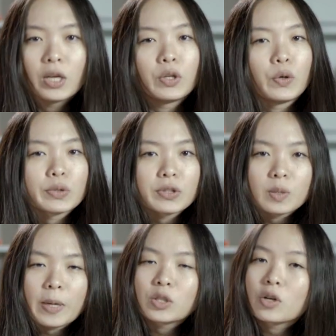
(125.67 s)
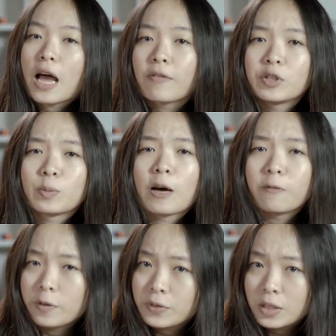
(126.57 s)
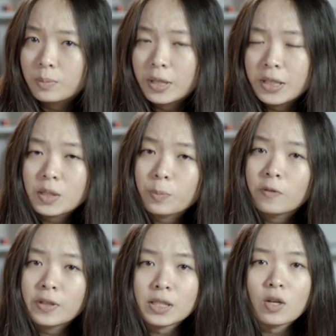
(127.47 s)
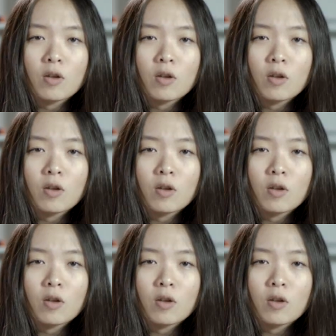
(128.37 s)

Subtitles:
Users spend on average about 15 minutes per visit